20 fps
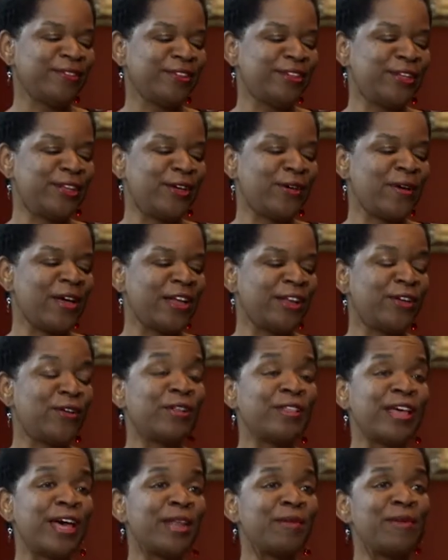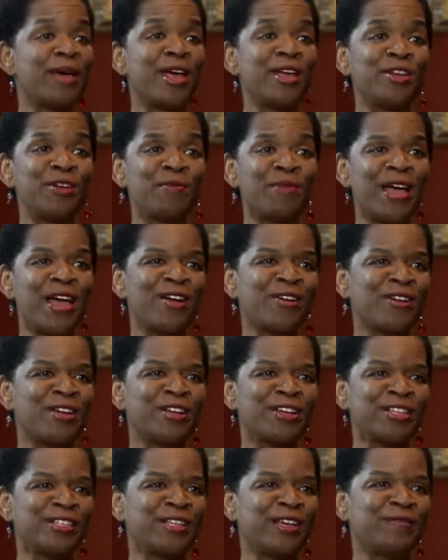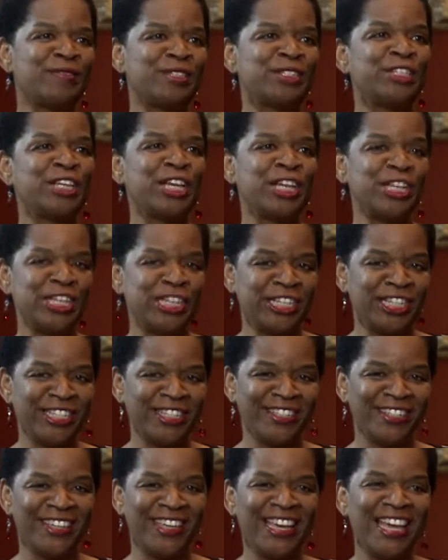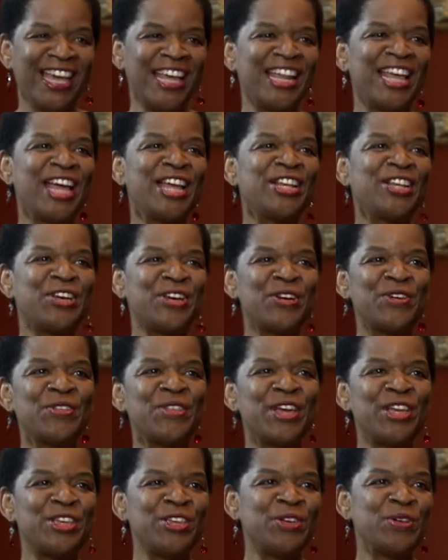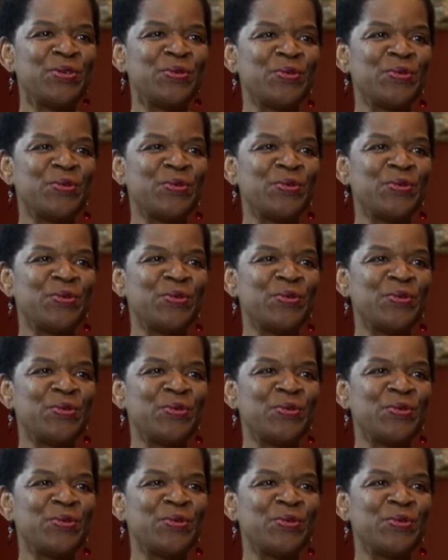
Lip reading: you know, I know a lot about your background because I've studied. And I know that you